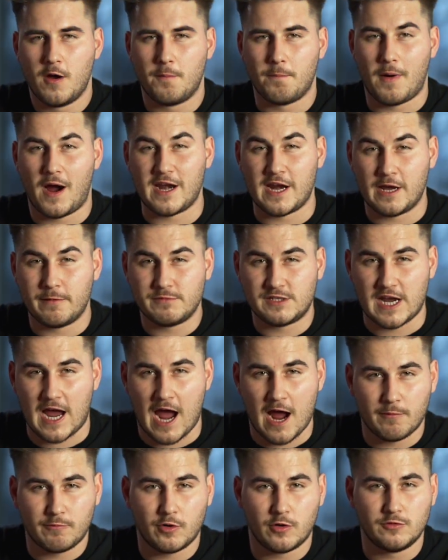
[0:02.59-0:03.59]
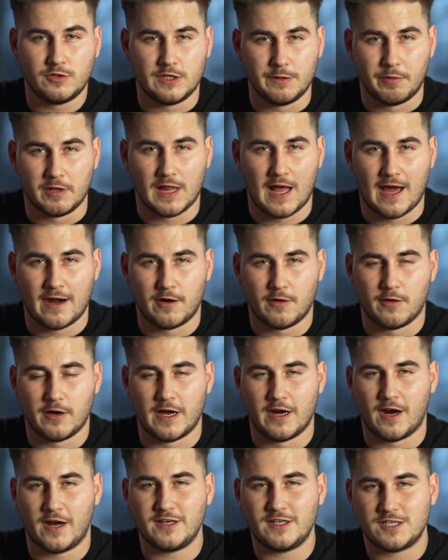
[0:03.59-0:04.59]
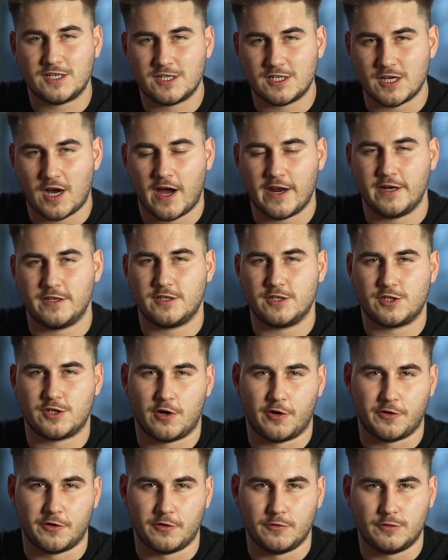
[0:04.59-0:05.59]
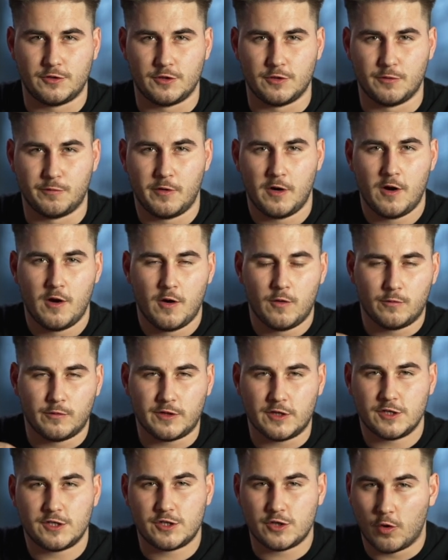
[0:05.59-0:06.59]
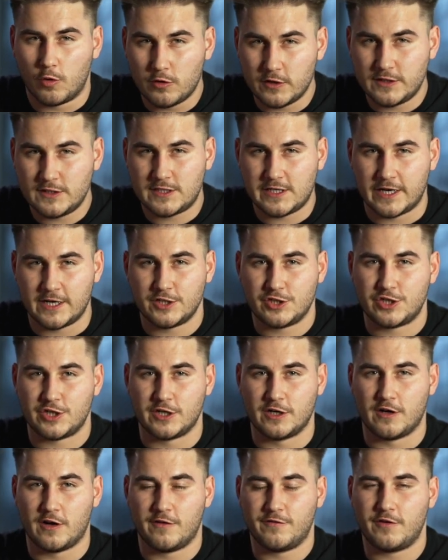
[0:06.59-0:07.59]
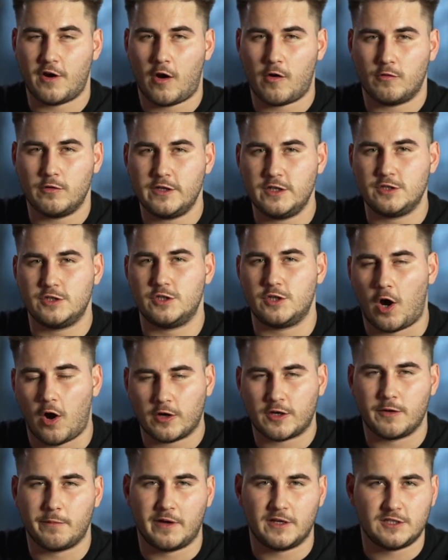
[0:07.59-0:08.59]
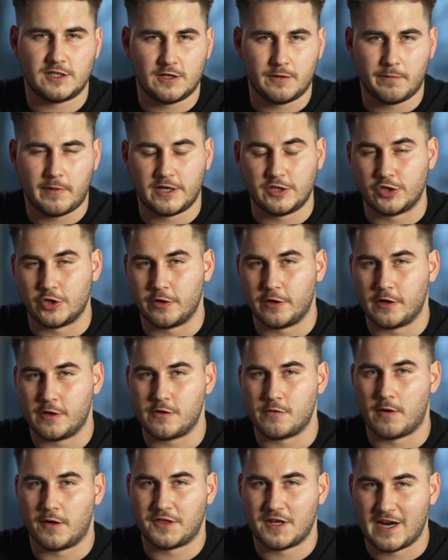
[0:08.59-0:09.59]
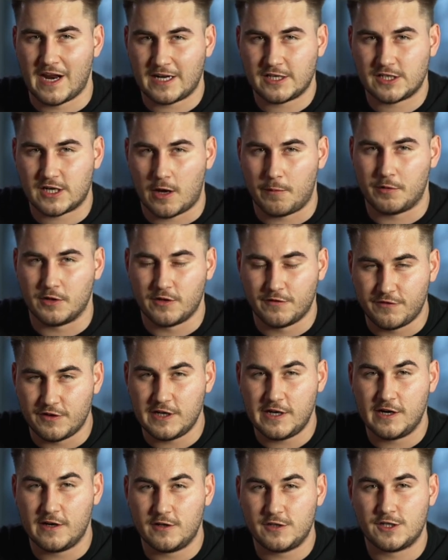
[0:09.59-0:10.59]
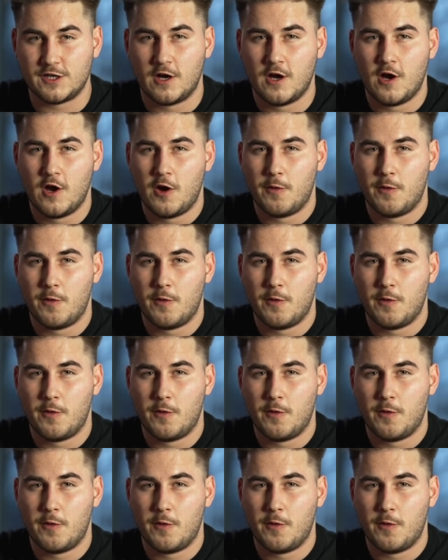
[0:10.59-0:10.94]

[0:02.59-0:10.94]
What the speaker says: My name's Ambro DiBellato, and I decided to start YouTube with the sole intention of not only documenting my journey throughout the next couple of years,